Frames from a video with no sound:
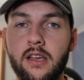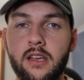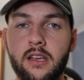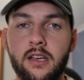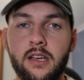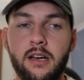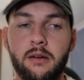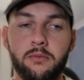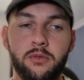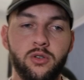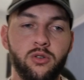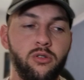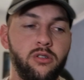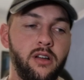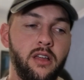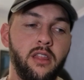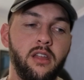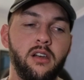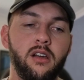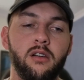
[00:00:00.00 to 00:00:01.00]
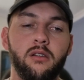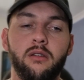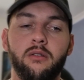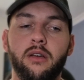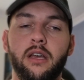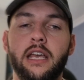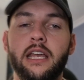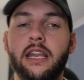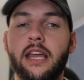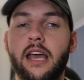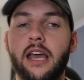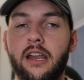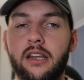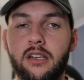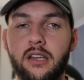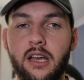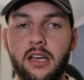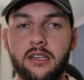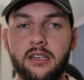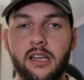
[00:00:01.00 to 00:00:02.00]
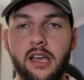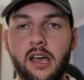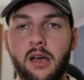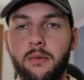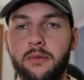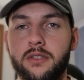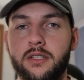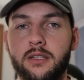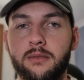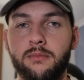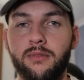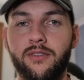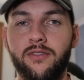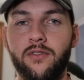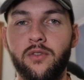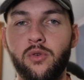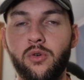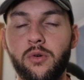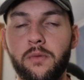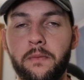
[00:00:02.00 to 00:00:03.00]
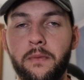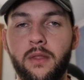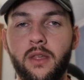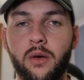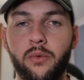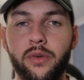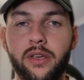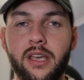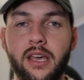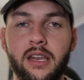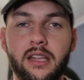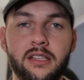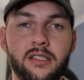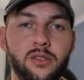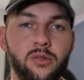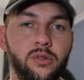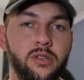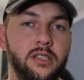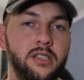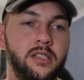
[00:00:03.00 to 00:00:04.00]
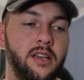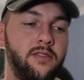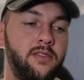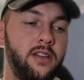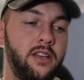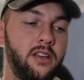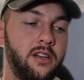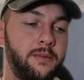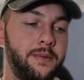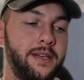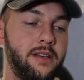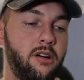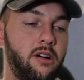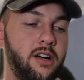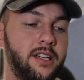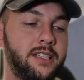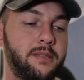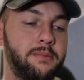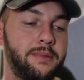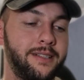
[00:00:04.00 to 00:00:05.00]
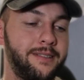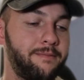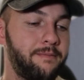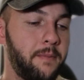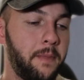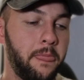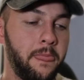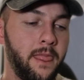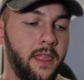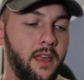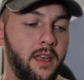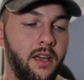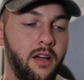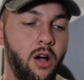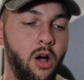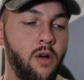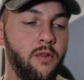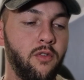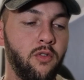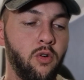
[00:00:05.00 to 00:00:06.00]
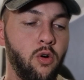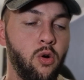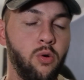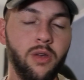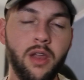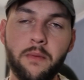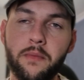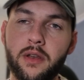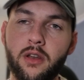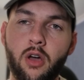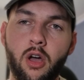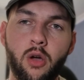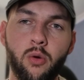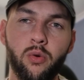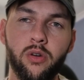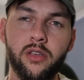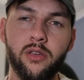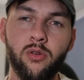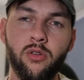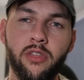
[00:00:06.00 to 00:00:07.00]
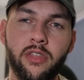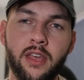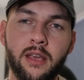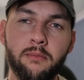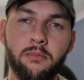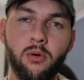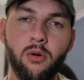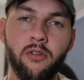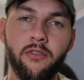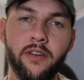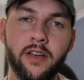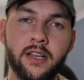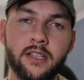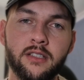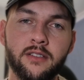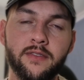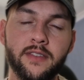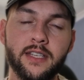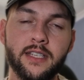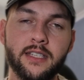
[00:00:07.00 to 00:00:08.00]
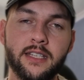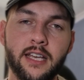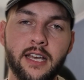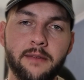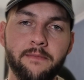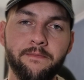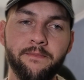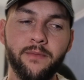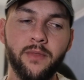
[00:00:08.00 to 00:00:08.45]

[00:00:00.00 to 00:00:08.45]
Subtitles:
I'm sure another little hit out at Alberton before we get into it is definitely going to be nice. But overall, let me know what you think, Port fans, of this team.